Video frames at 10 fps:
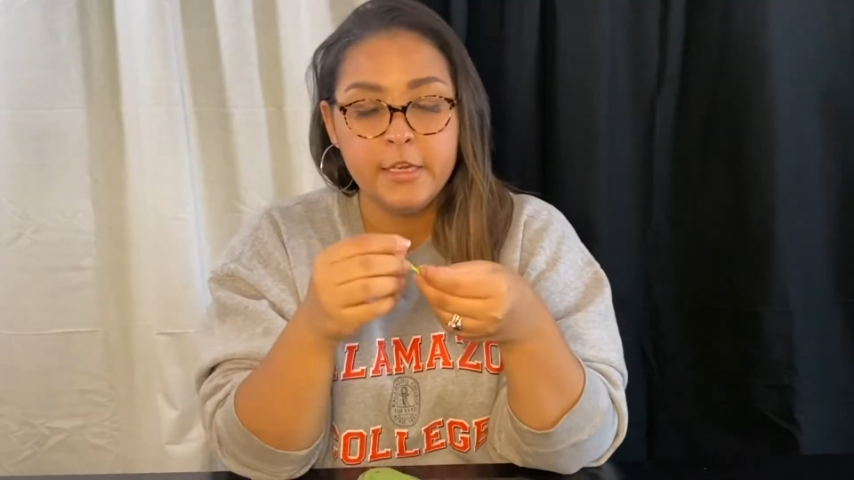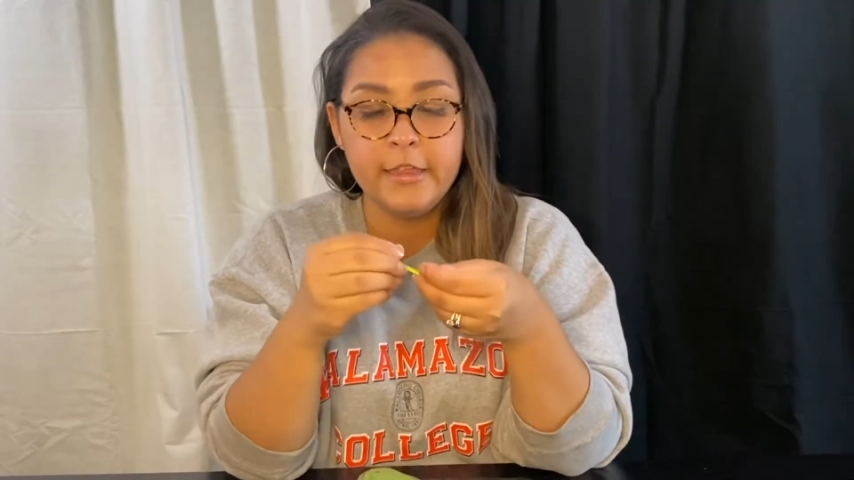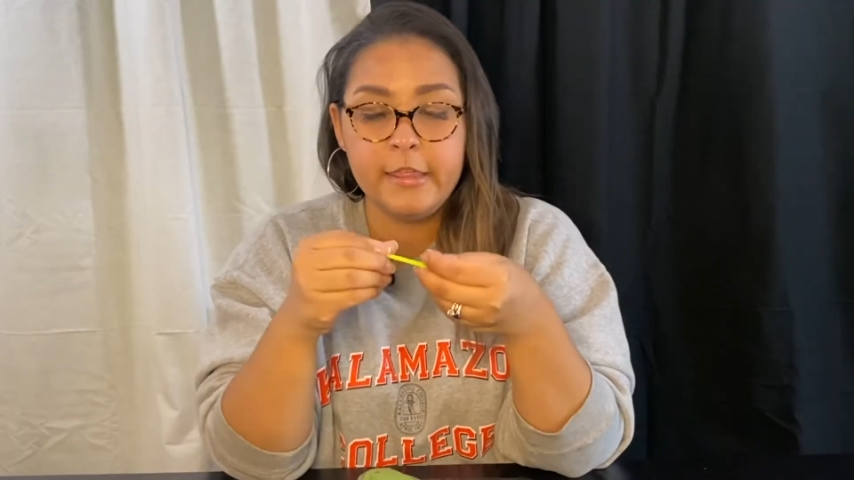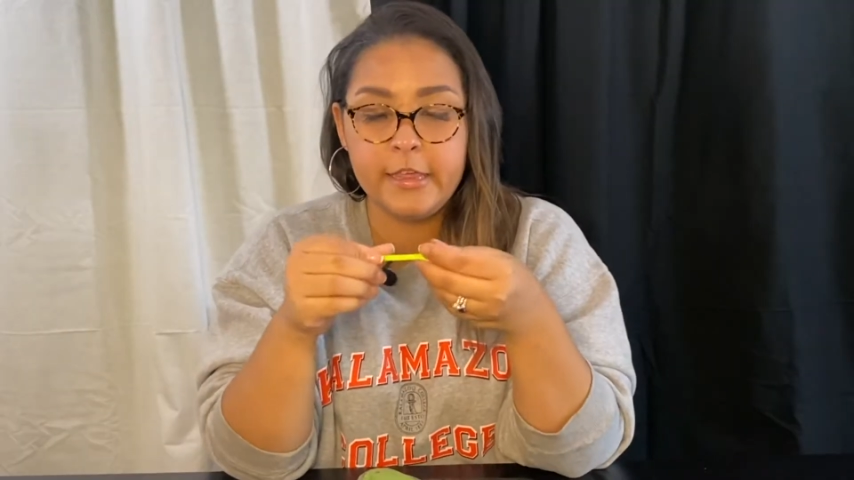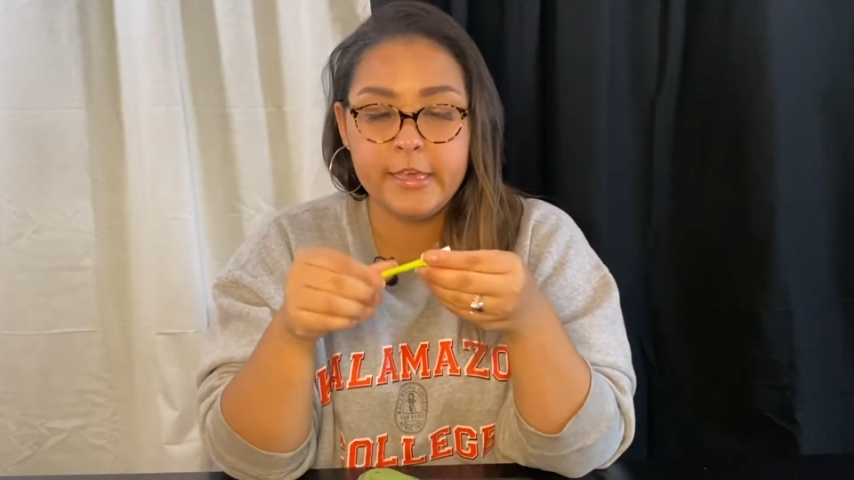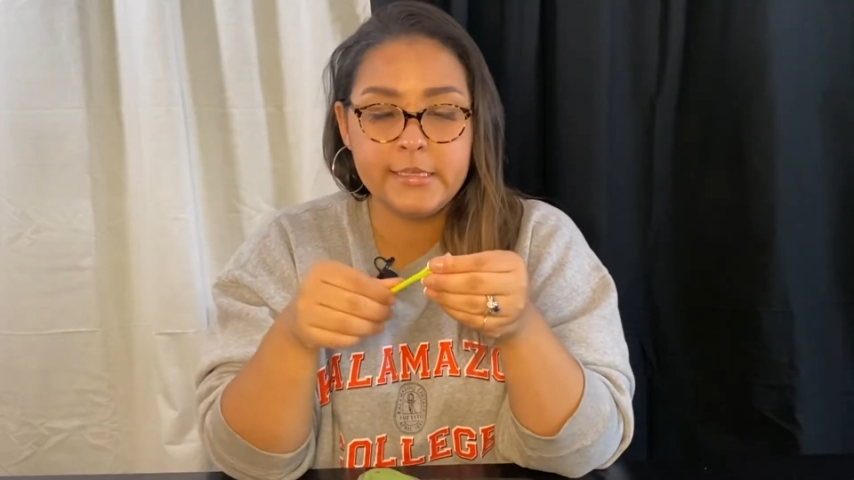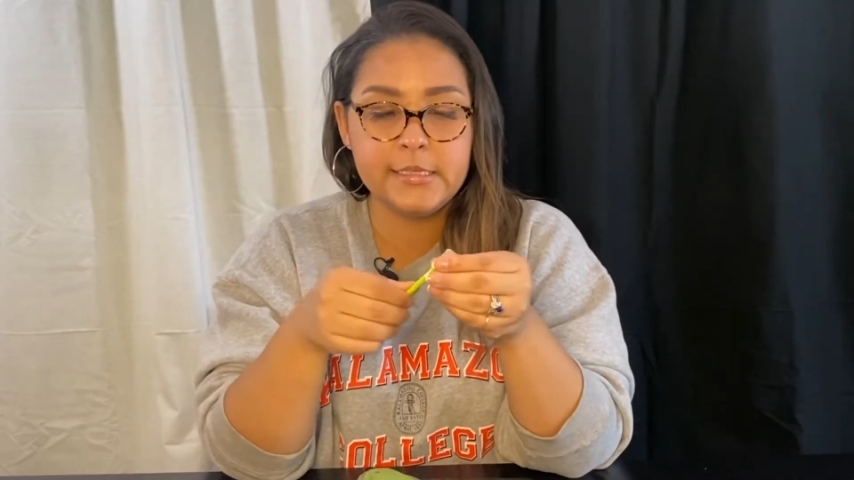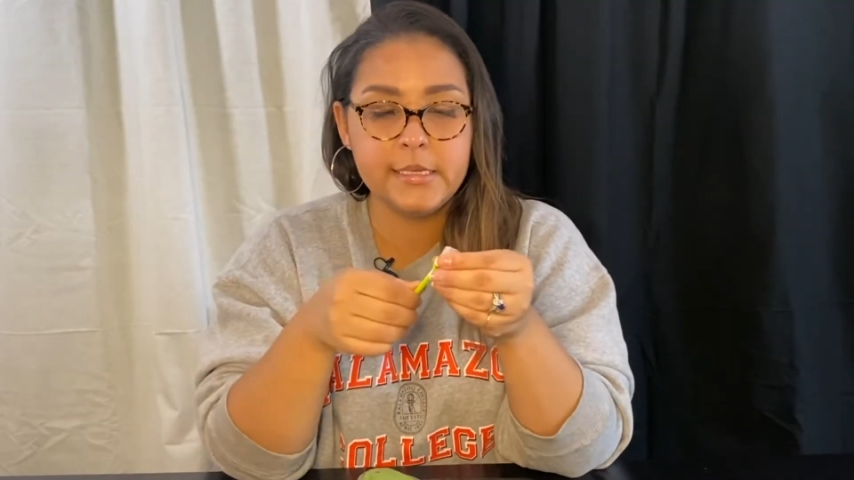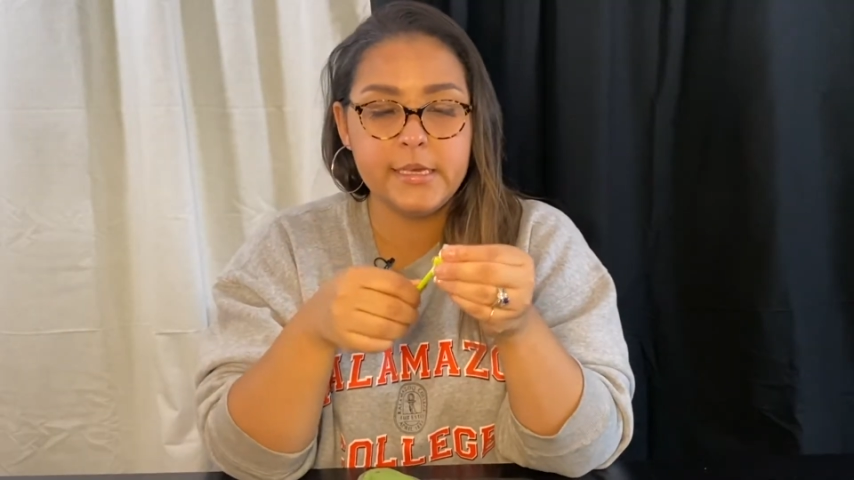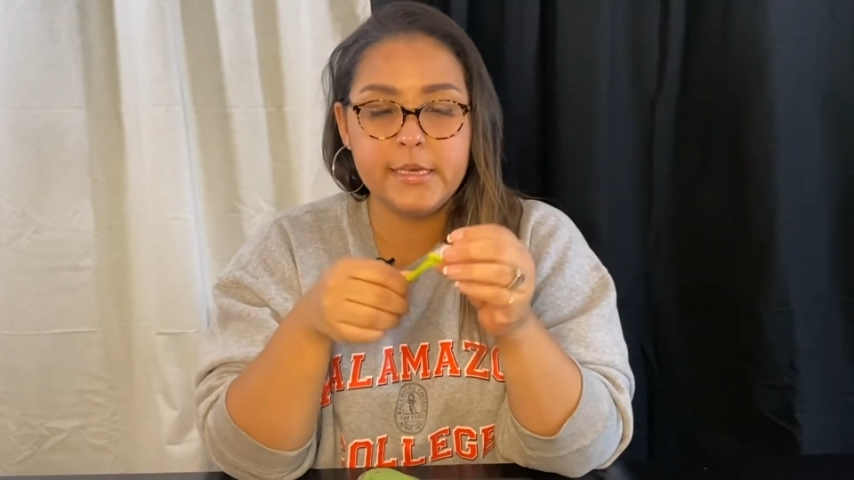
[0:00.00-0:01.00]

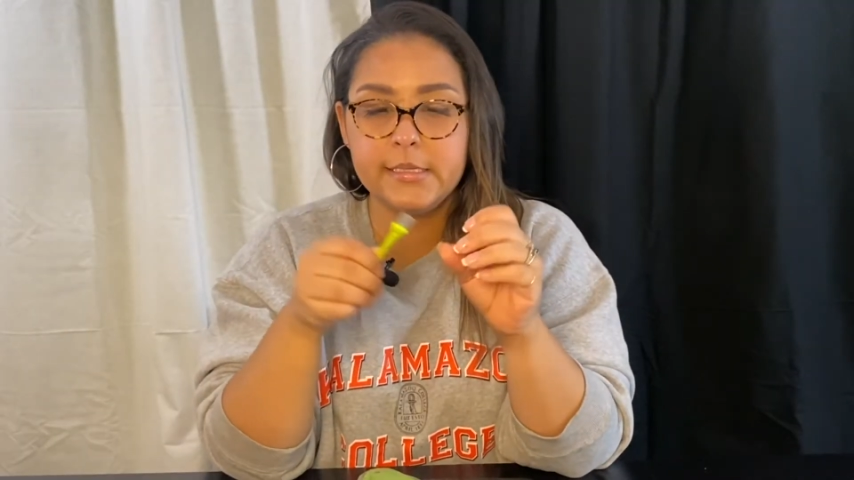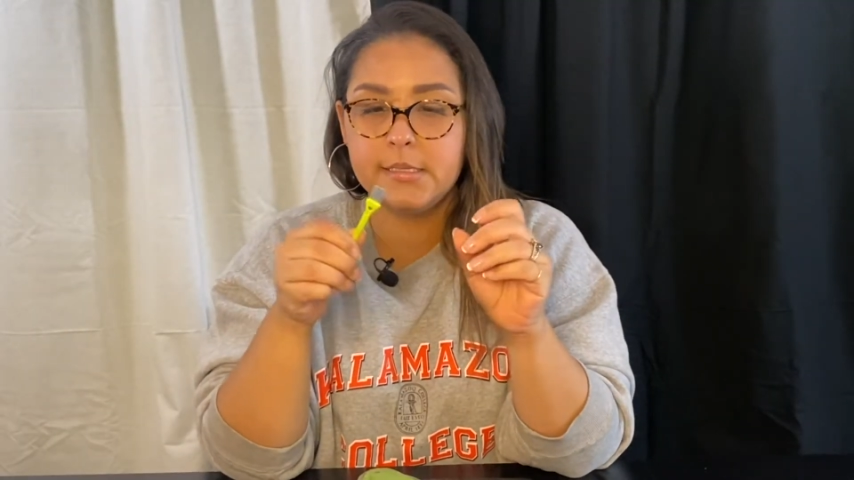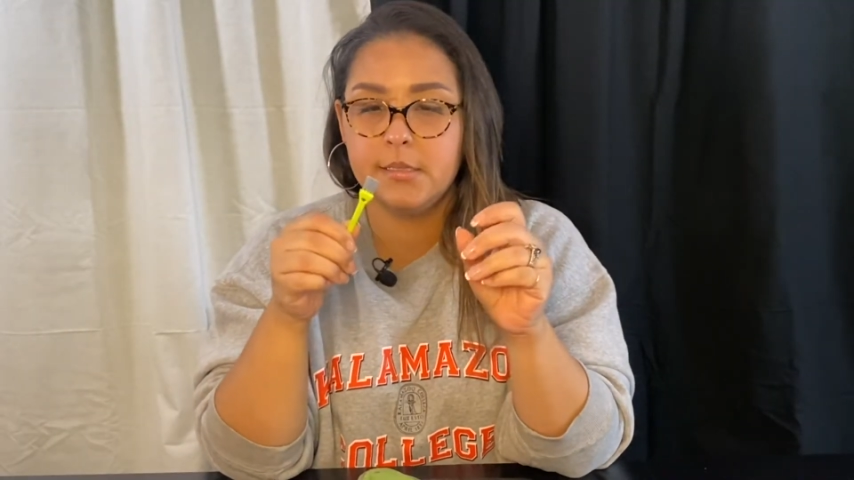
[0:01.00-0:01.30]
This is